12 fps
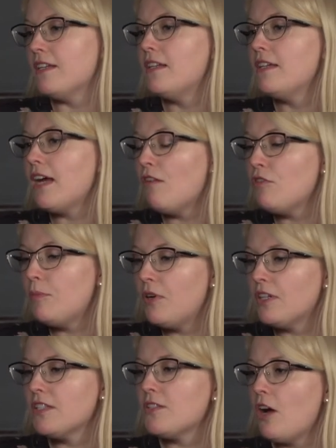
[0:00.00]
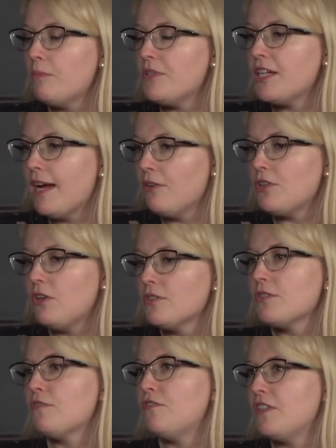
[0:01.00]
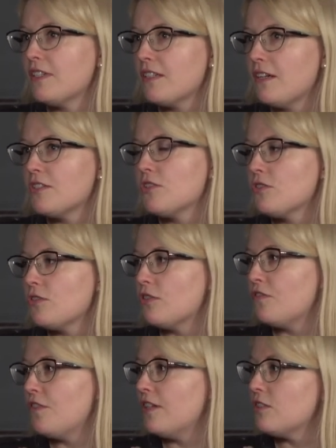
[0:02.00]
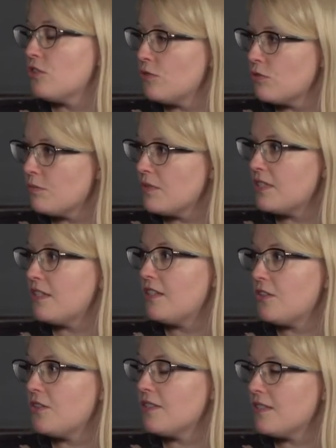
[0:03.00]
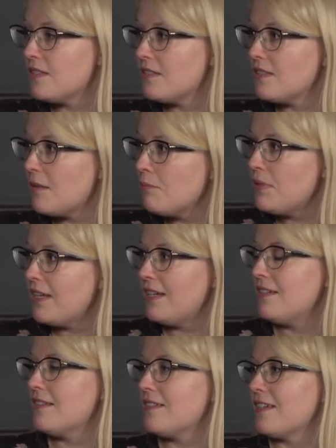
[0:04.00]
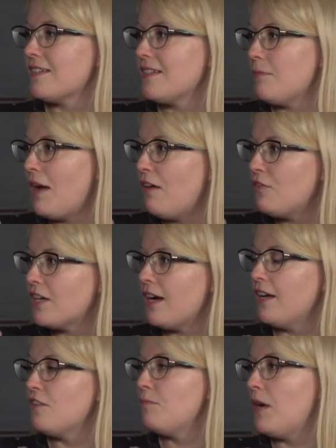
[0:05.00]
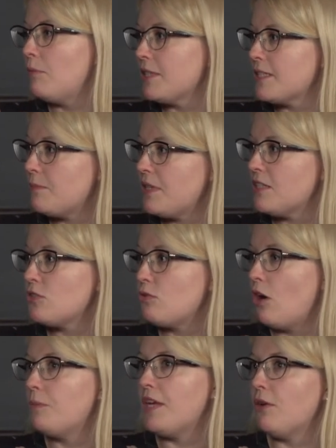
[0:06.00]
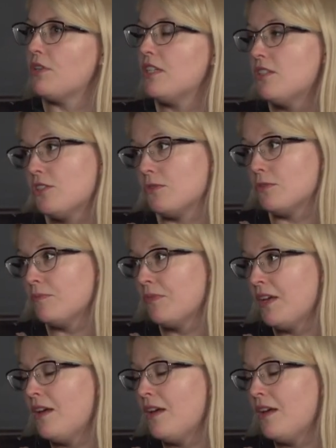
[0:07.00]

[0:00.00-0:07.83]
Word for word: And then the other part is opting out also, thing, also sort of assumes that there is some place, like some other kind of public space to opt out into.